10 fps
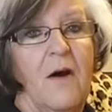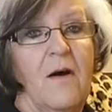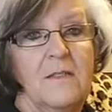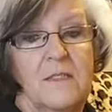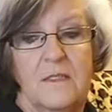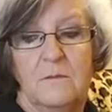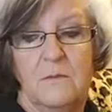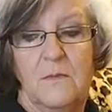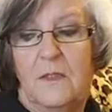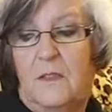
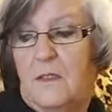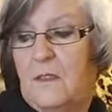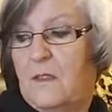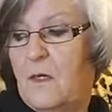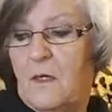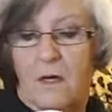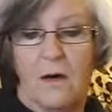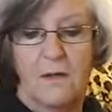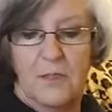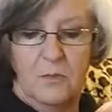awesome
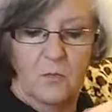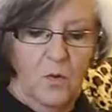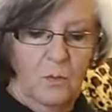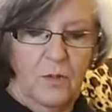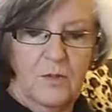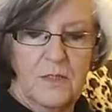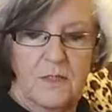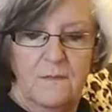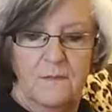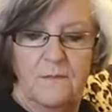warmers.